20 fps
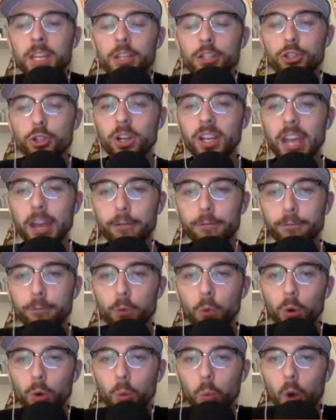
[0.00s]
struck out
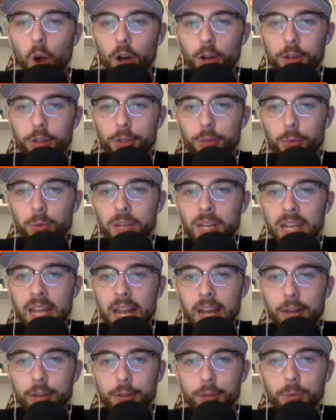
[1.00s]
4, walked 3,
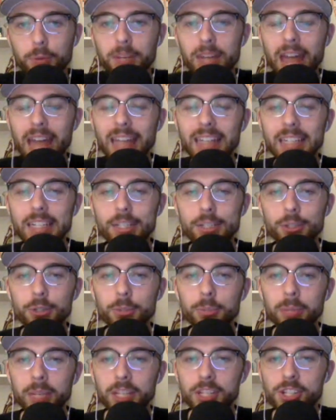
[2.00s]
and threw 92
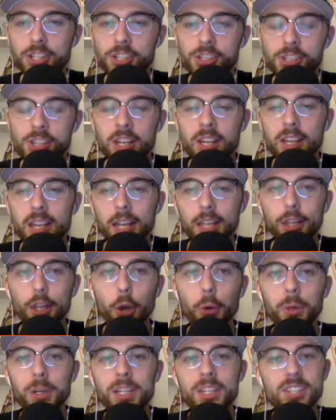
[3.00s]
pitches, and
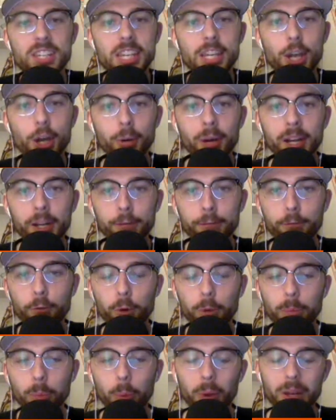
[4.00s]
lowered his ERA to
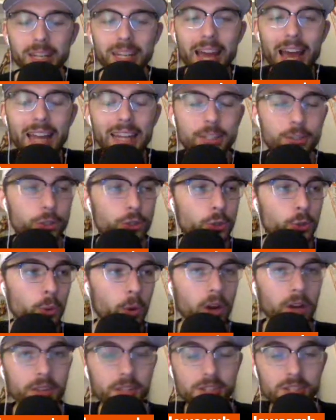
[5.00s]
4.92
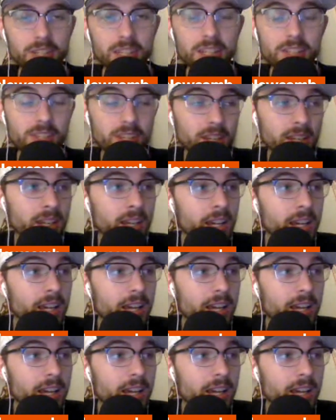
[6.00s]
on the season.